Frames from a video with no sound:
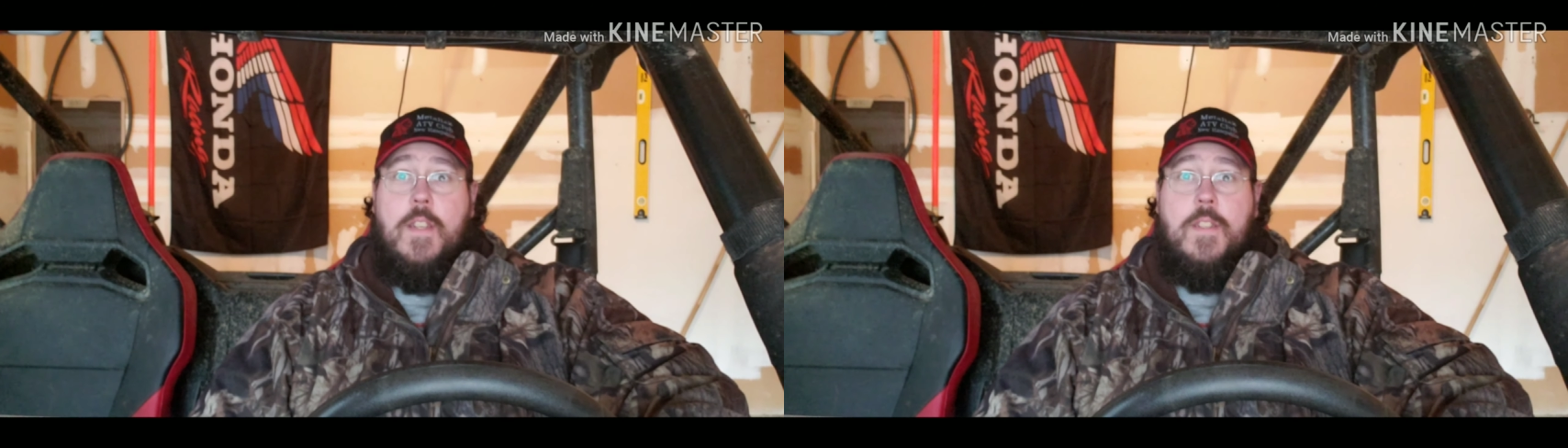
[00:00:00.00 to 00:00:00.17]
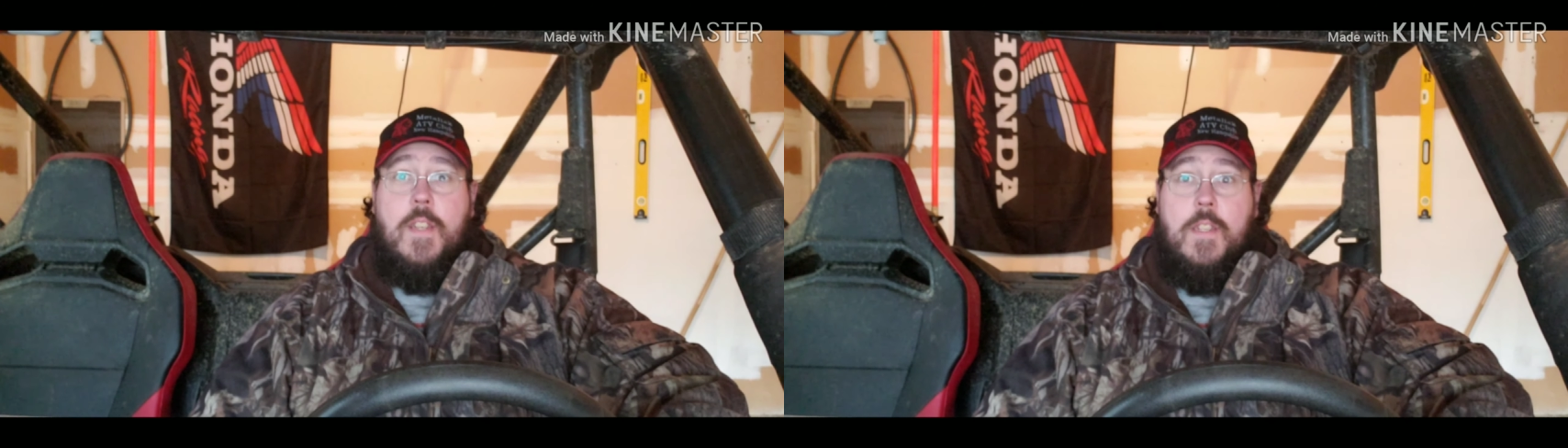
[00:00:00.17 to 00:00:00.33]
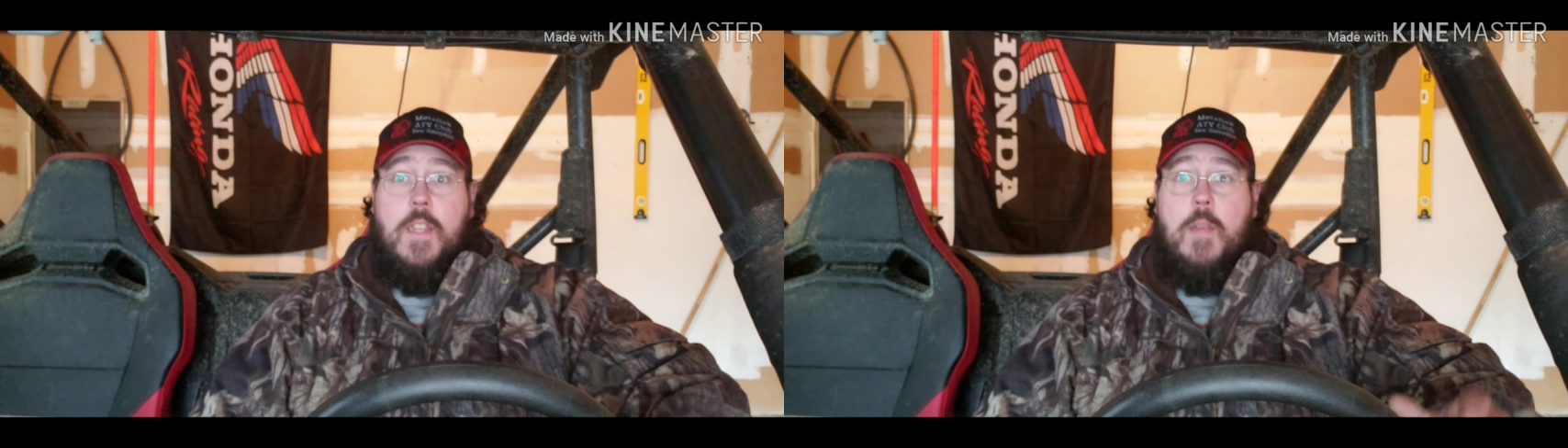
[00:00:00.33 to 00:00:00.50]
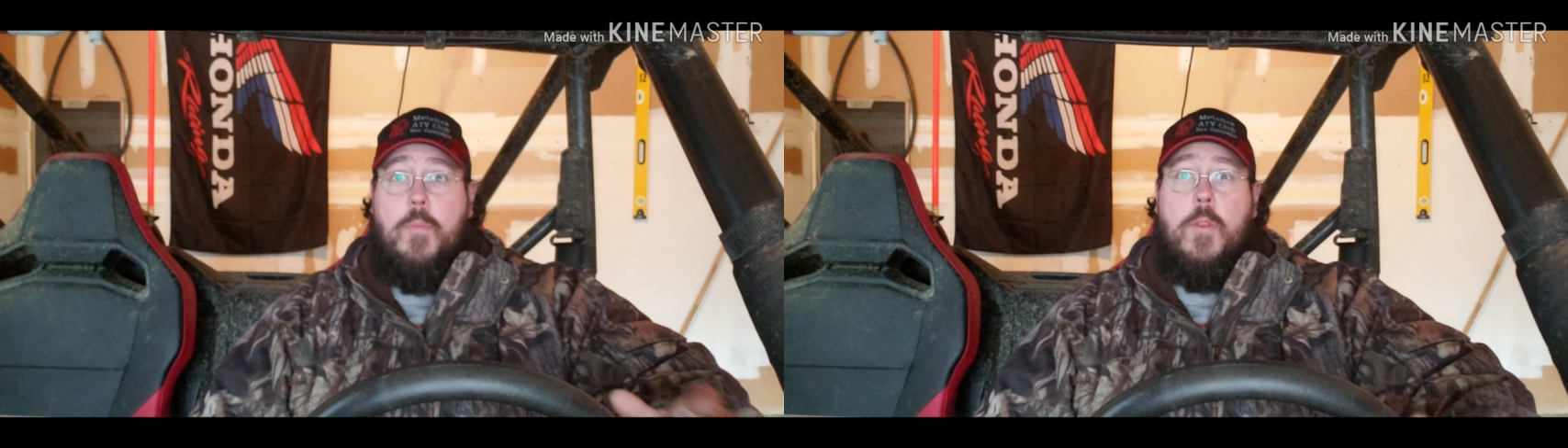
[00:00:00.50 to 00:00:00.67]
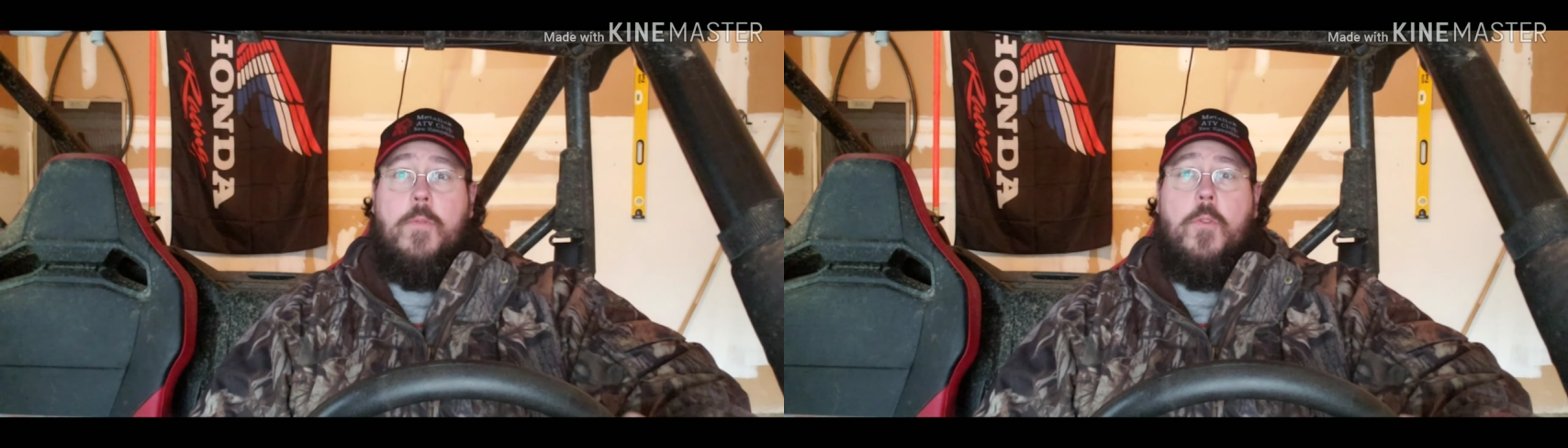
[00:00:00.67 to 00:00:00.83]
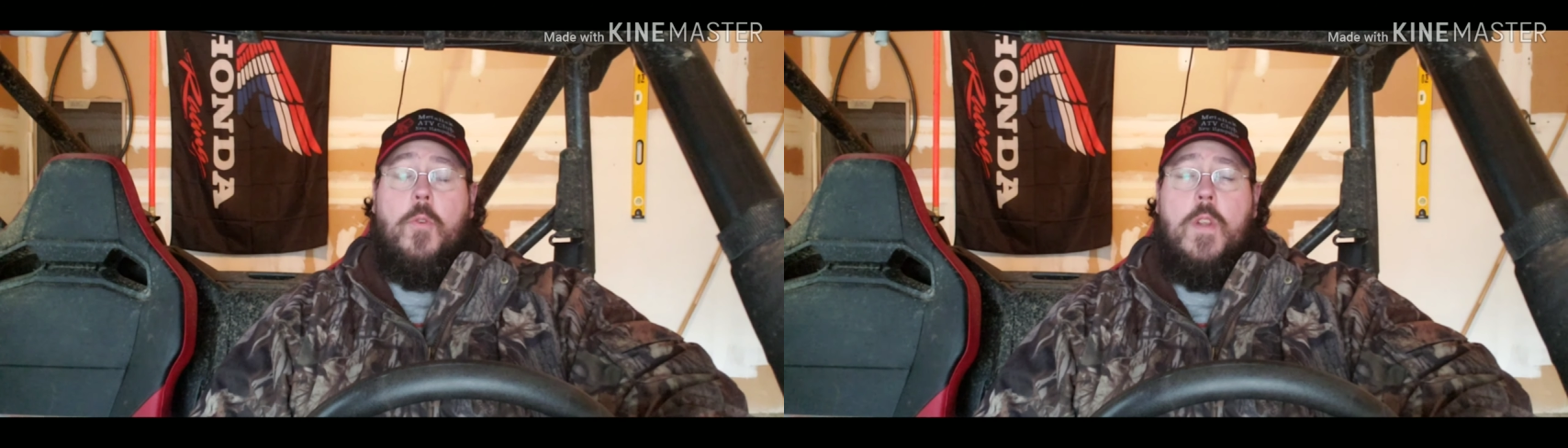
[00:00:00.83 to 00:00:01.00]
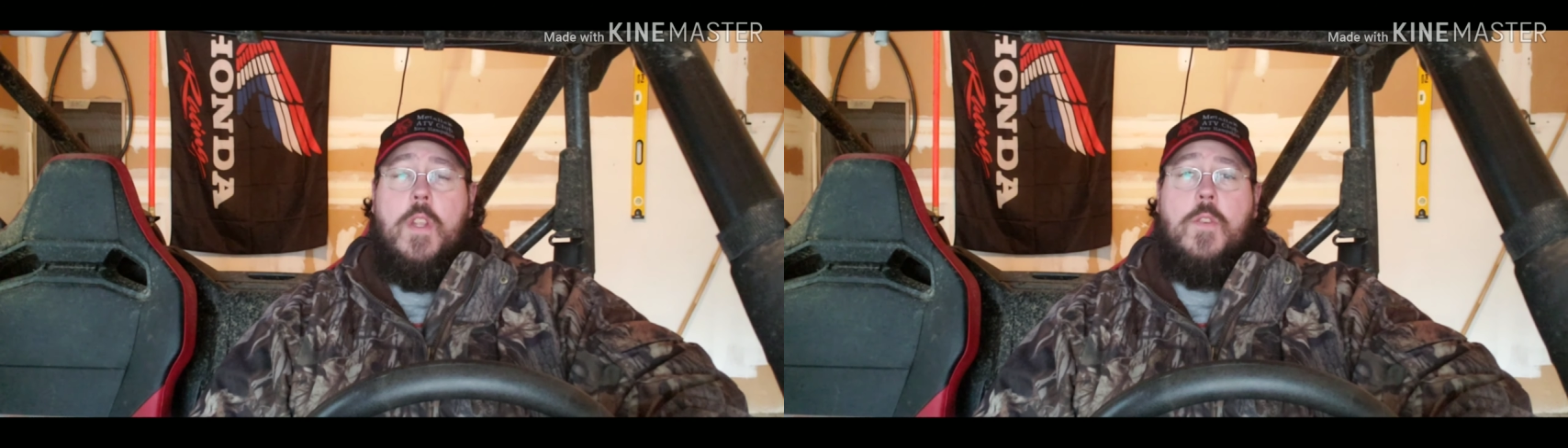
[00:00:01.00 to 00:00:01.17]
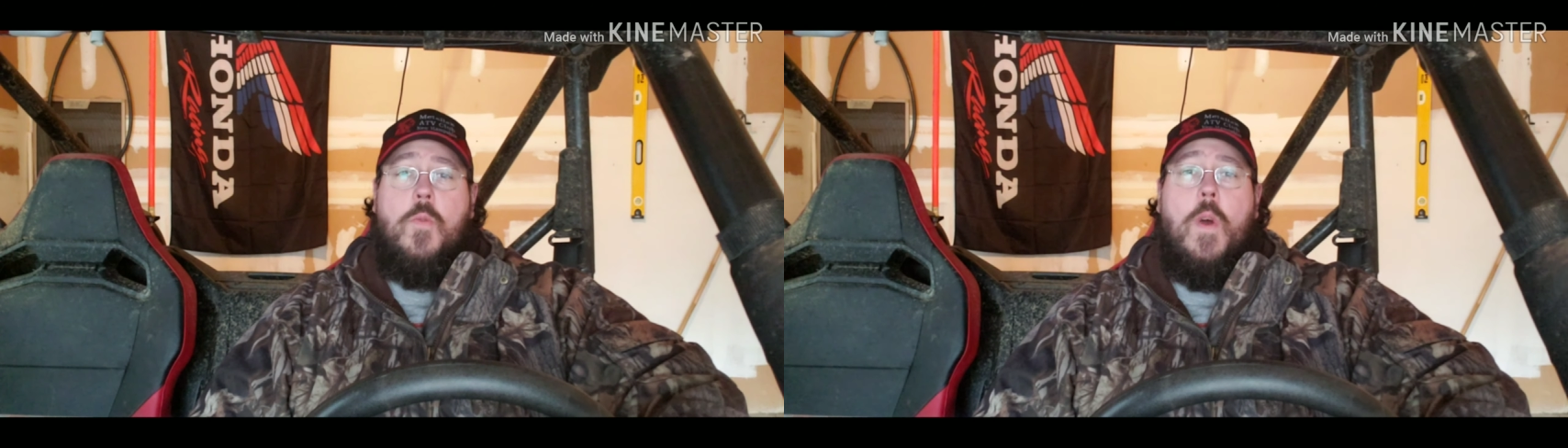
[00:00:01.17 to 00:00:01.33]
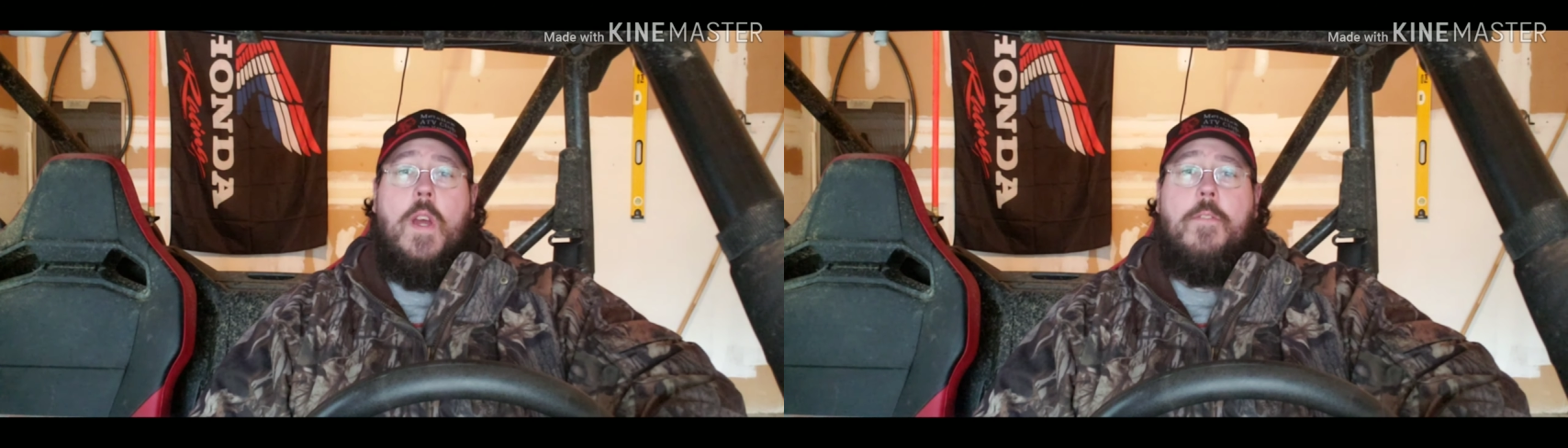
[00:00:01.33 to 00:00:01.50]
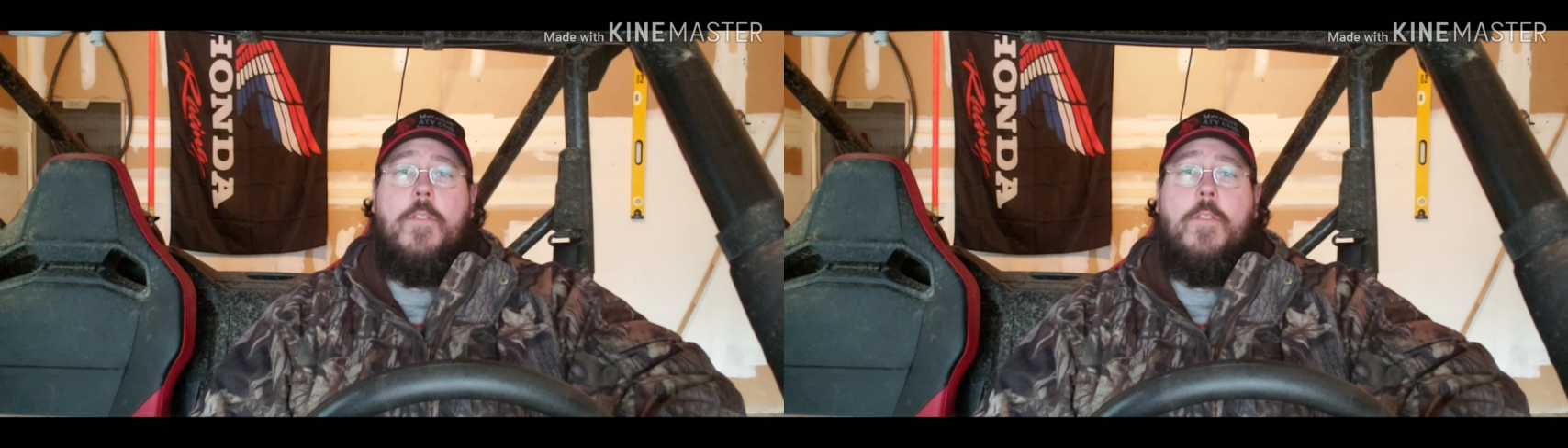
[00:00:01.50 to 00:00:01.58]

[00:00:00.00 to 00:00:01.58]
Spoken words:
68.4 inch wide